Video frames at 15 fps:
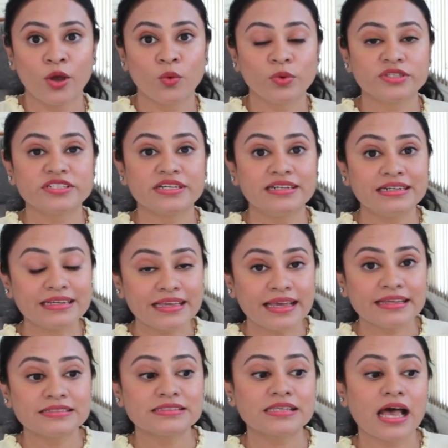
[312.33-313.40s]
which
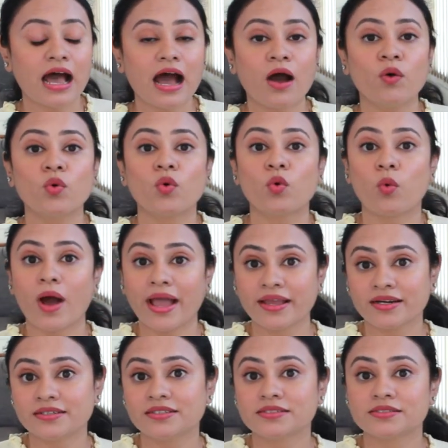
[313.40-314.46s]
indicates how
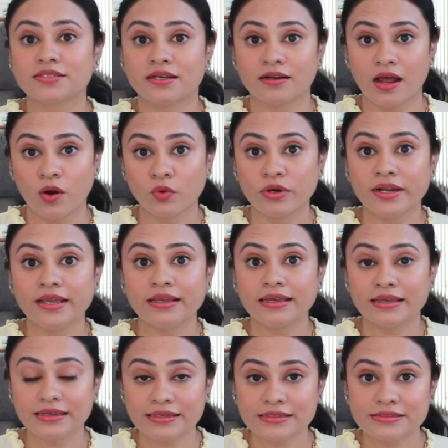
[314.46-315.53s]
quiet the
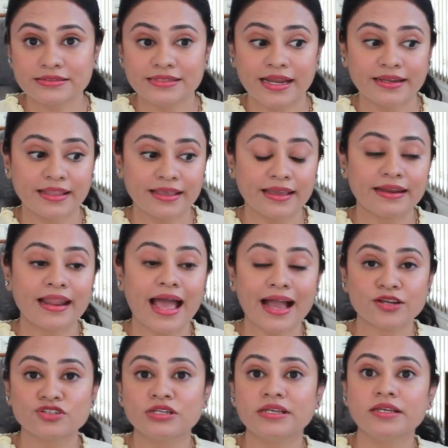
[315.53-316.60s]
surrounding is, that they can
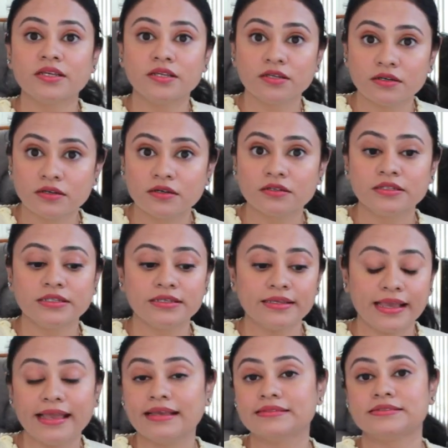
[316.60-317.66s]
actually hear
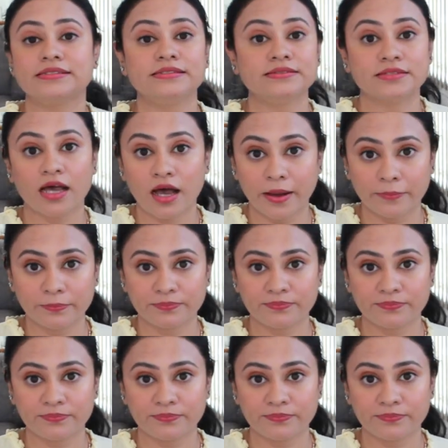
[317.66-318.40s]
the AC's hum.